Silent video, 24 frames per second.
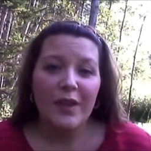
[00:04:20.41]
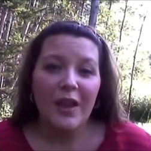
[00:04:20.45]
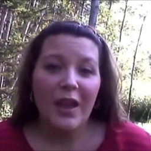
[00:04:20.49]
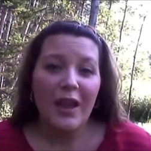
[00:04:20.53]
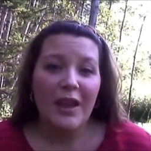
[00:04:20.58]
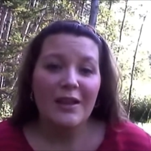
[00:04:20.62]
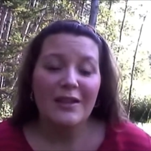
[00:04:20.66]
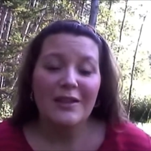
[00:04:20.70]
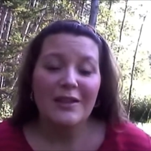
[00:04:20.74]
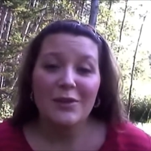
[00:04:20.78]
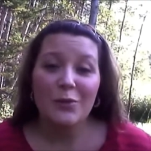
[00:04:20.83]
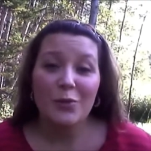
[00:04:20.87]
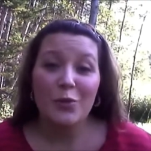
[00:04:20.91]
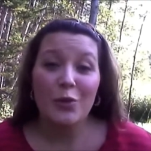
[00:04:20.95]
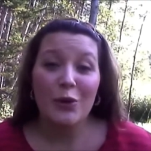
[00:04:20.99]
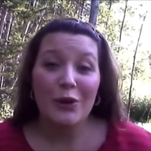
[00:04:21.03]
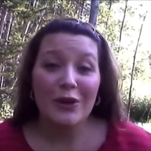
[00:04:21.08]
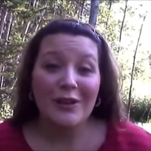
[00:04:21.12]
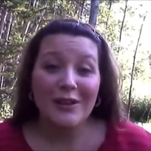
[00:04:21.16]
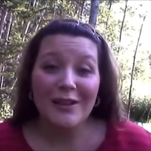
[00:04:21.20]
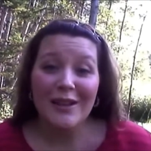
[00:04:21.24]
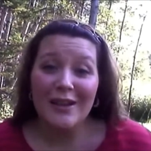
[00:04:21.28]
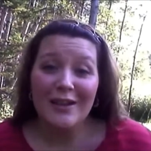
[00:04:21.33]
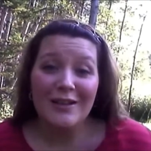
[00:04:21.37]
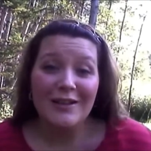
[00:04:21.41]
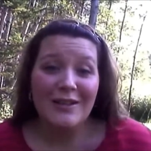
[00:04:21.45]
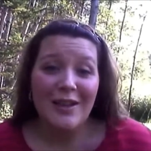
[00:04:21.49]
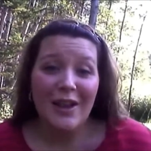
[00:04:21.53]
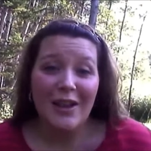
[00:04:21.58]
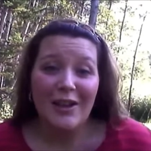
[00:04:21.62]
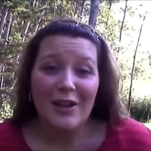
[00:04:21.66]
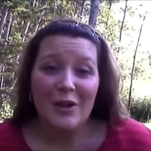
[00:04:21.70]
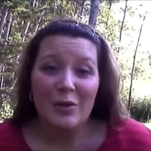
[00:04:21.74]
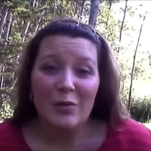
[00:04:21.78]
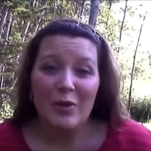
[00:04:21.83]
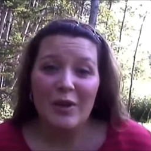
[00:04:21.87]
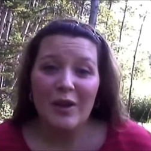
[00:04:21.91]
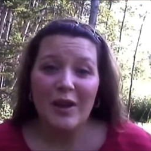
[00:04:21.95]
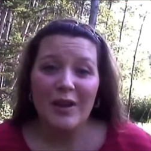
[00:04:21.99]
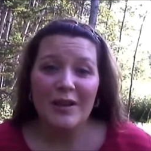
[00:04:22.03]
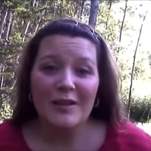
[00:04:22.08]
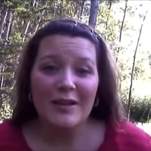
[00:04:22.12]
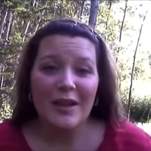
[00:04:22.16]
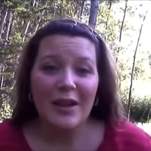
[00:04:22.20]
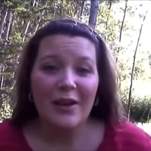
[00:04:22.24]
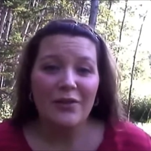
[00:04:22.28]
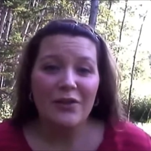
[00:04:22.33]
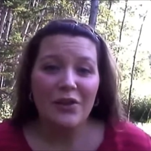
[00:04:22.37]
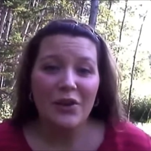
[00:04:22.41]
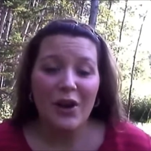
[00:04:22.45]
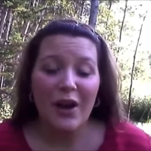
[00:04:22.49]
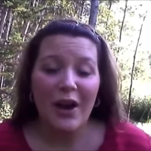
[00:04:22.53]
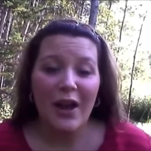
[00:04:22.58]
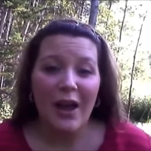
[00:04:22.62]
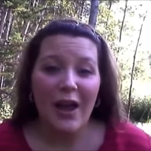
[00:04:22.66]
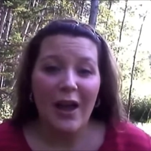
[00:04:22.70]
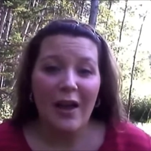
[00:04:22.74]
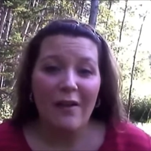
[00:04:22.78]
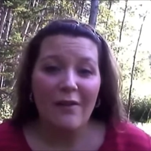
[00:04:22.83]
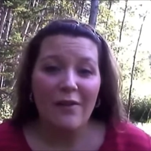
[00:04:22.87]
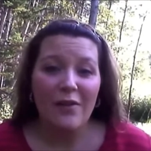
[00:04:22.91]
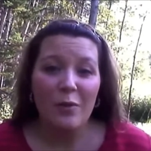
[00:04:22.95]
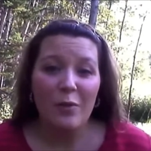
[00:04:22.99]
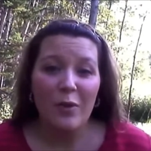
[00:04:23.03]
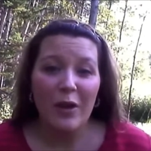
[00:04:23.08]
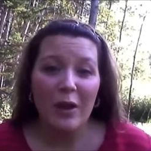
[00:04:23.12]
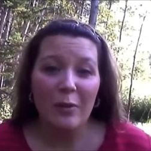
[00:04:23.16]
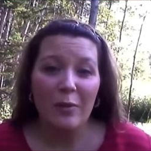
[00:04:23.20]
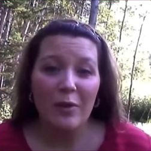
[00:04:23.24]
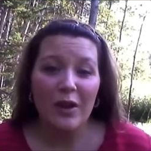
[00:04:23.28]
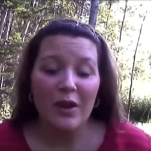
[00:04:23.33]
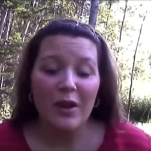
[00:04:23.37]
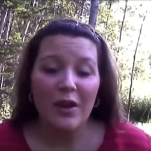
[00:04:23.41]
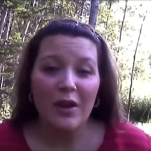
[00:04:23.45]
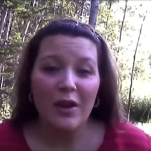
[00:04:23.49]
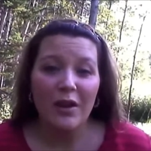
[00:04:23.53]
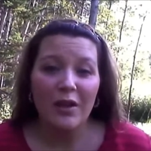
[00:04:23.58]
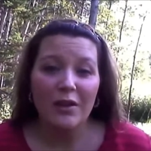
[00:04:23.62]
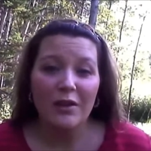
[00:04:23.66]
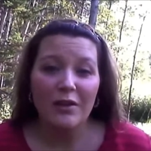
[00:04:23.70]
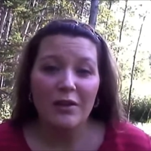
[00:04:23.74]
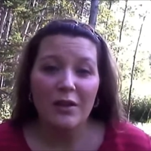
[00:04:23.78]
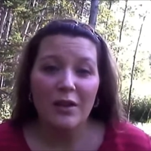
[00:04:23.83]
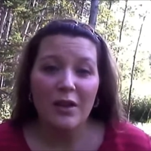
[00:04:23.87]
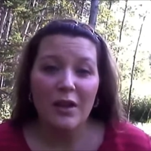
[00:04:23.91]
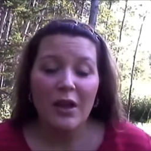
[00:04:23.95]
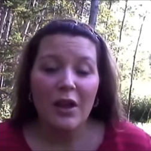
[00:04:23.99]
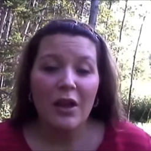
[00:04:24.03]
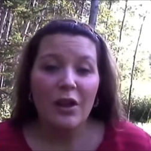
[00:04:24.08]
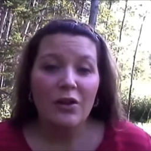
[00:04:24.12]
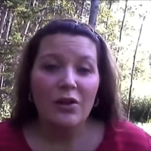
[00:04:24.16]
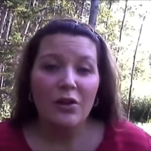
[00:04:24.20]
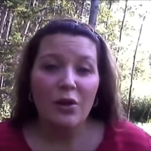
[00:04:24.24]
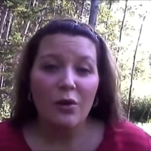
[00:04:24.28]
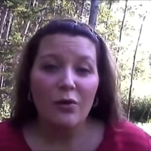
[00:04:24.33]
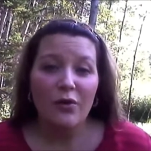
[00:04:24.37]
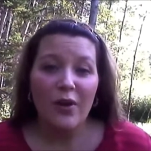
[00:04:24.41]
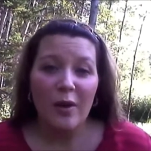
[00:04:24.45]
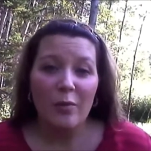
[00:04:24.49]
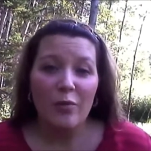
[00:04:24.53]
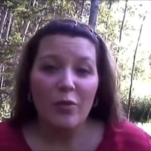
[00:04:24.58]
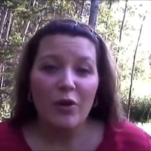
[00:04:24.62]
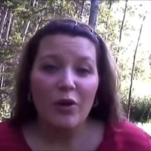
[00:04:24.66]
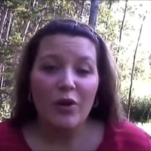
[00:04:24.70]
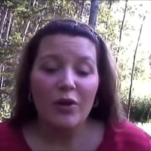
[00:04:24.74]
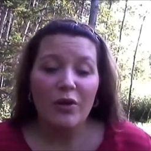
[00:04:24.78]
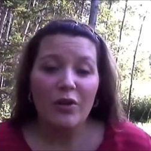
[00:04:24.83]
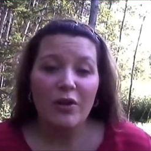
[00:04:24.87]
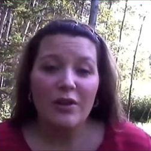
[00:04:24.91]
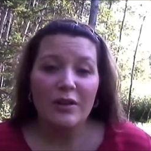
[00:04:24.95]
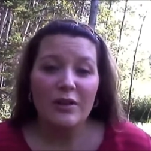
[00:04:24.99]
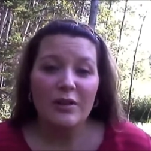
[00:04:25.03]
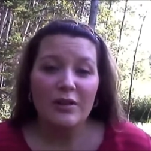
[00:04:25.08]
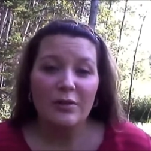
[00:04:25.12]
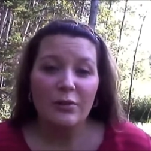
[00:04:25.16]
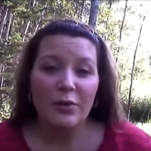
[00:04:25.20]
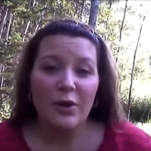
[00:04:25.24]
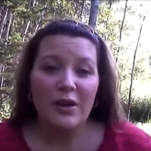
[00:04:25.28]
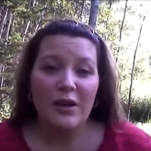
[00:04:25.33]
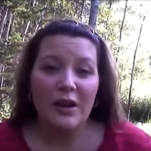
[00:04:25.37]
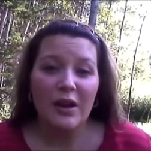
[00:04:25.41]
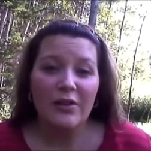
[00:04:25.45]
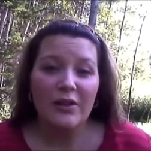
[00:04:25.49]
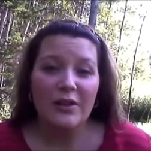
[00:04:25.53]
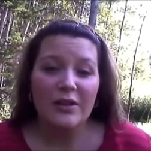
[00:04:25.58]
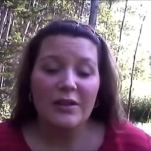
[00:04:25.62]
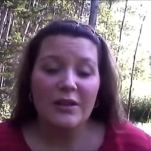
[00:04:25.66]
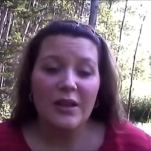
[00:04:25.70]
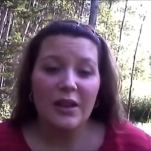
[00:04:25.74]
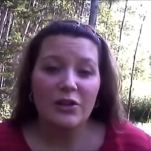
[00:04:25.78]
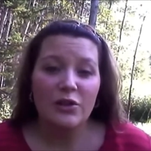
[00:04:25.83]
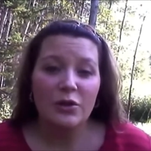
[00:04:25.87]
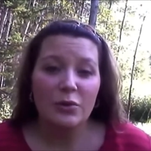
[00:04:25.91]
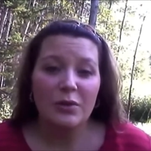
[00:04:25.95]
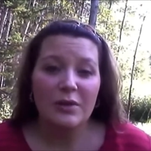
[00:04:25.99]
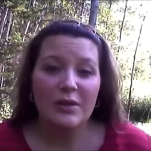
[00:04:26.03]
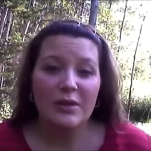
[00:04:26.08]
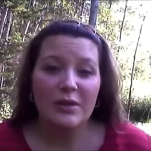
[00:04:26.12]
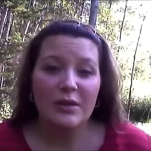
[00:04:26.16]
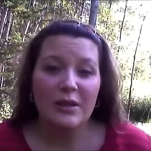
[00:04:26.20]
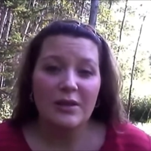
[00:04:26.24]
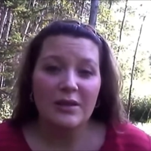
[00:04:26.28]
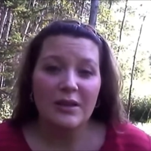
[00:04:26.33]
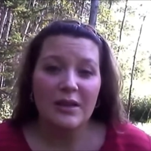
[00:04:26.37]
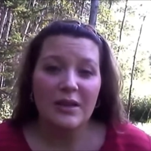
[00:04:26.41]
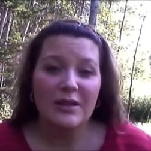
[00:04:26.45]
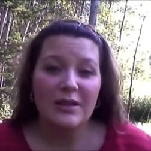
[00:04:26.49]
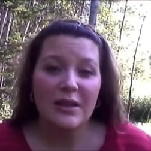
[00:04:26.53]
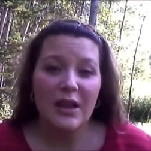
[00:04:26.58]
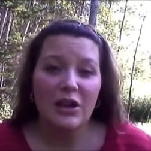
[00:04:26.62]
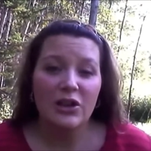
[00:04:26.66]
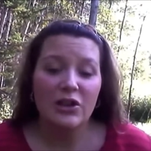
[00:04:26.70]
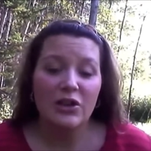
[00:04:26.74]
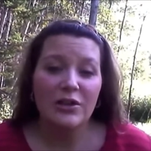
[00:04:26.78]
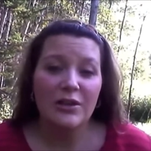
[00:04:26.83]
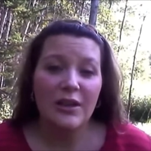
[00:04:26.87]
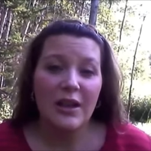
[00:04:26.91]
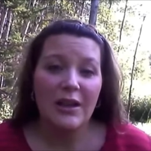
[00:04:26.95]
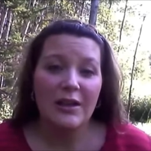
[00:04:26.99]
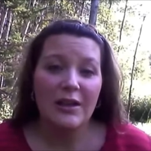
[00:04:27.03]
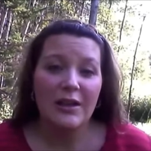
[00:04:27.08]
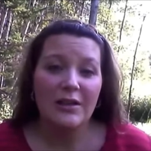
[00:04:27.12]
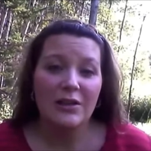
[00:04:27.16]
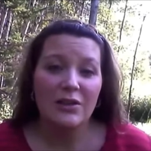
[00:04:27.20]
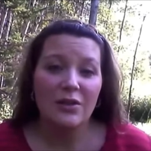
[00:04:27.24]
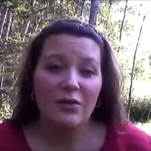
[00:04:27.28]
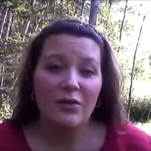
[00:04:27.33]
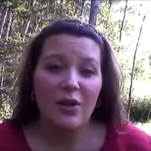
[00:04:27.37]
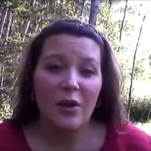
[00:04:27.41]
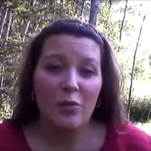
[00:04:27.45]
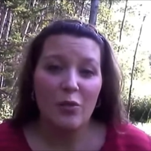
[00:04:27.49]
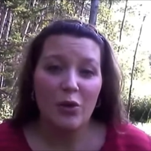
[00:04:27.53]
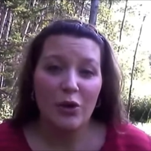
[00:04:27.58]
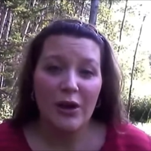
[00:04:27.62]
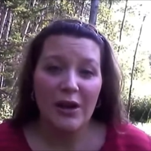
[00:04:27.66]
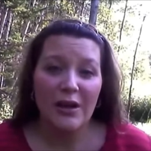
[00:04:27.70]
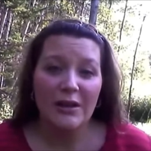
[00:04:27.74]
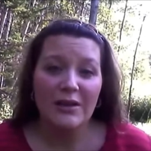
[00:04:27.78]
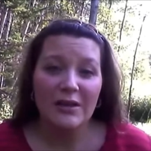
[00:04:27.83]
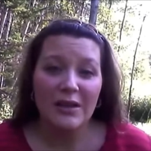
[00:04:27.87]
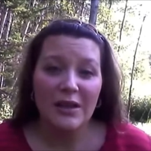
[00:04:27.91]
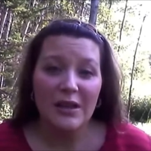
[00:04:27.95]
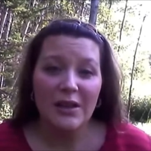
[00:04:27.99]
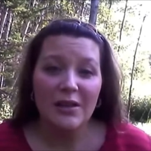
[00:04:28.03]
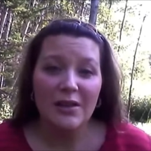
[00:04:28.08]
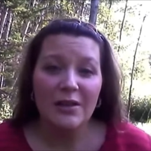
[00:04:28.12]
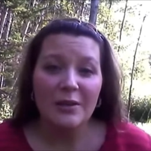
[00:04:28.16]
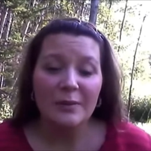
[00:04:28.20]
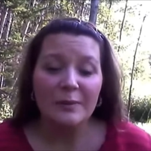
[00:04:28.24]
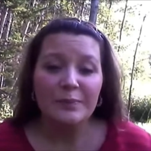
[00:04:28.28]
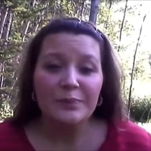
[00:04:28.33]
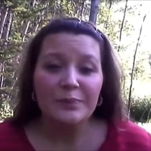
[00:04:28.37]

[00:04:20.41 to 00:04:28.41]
And really excited because after I have the baby in November, right now the scheduled C-section date is November 18th.